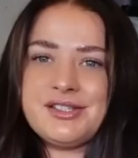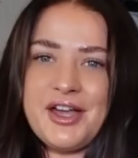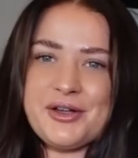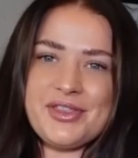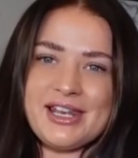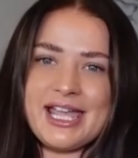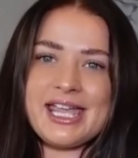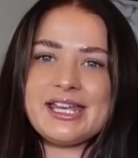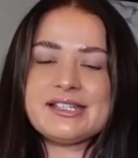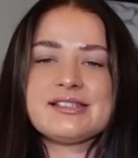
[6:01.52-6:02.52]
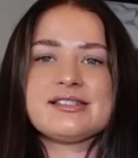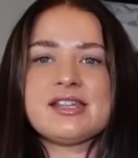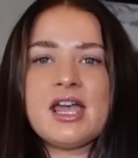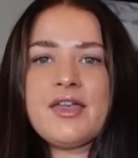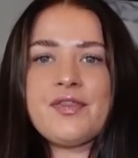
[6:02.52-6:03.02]
So the
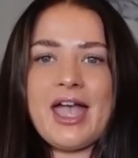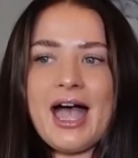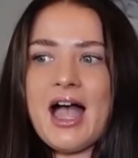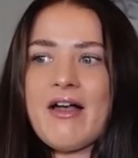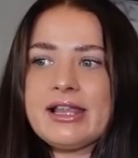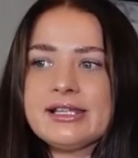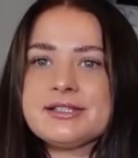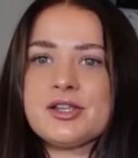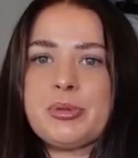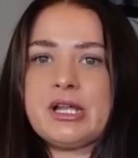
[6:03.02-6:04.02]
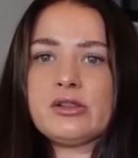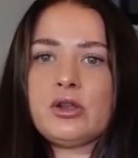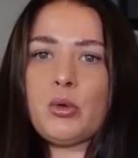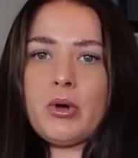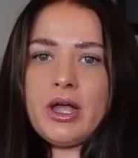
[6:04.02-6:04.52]
leggings, they are a little bit
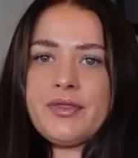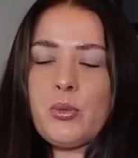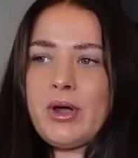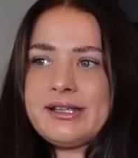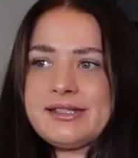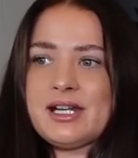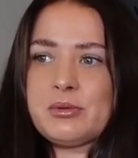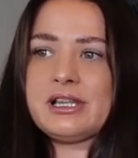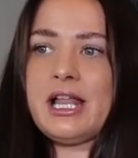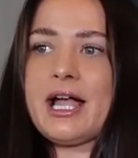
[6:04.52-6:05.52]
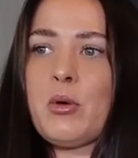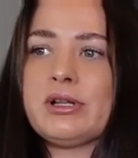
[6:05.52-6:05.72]
lower in the waist than I would like.